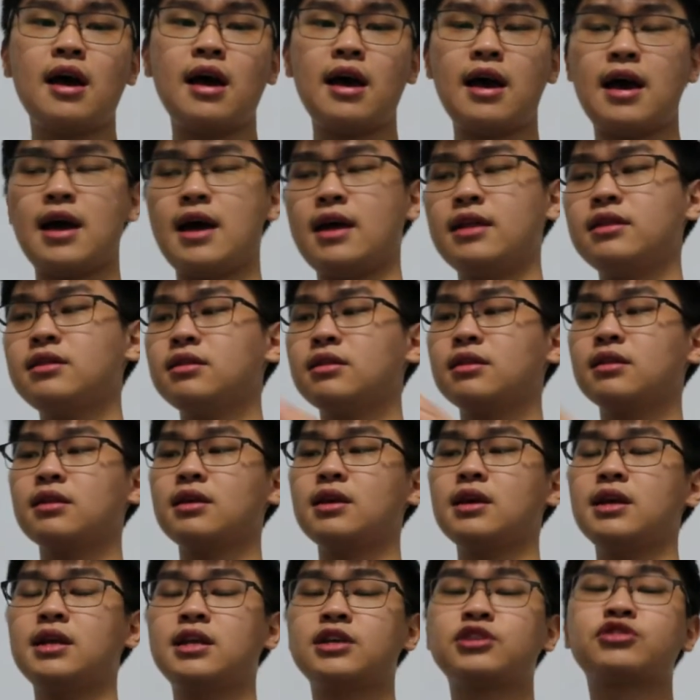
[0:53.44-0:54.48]
and
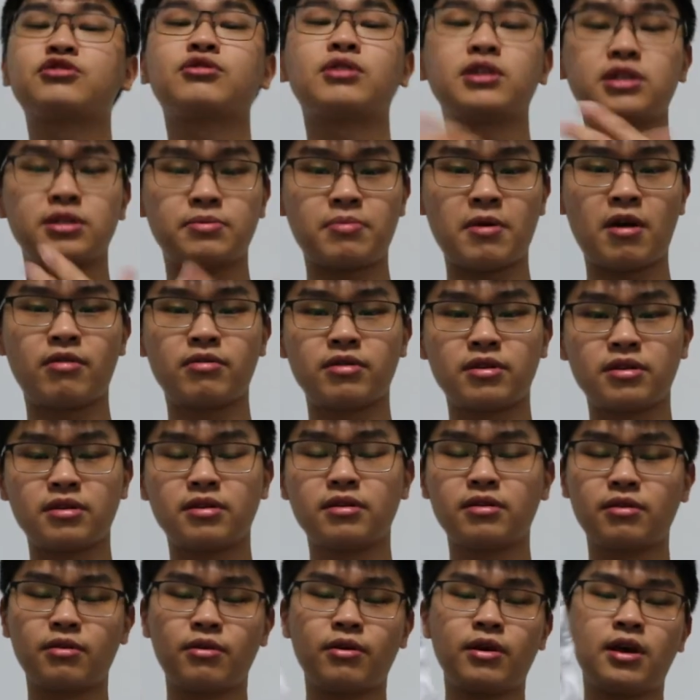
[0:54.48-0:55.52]
it is transparent.
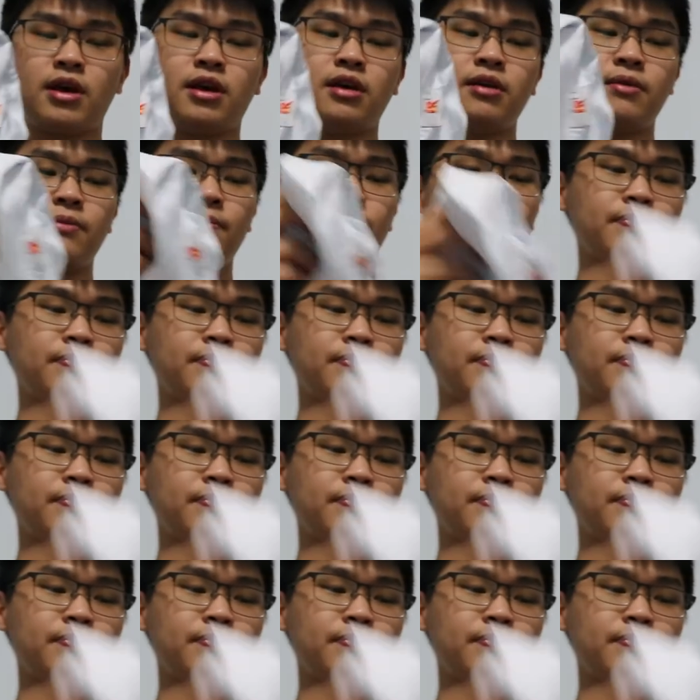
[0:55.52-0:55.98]
Okay.